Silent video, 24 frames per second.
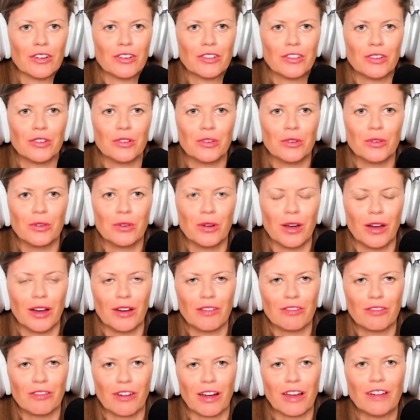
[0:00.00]
to
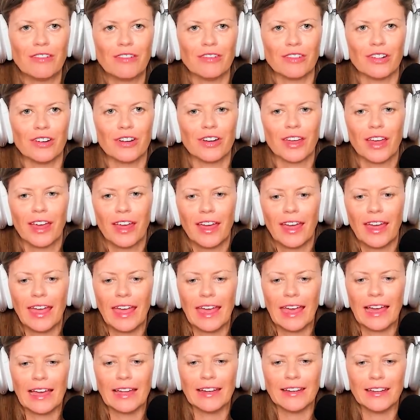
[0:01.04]
uh, Frankfurt.
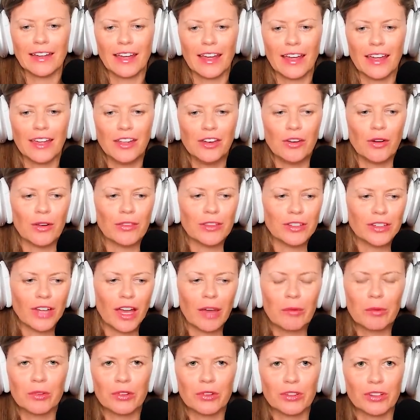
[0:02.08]
And, you know, at the
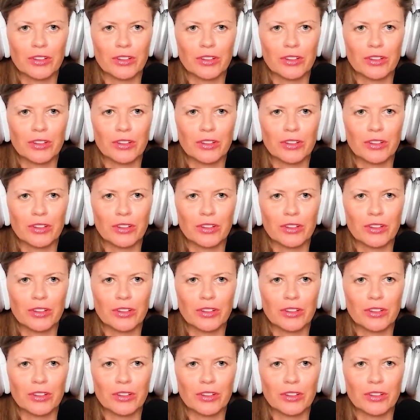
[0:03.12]
time I was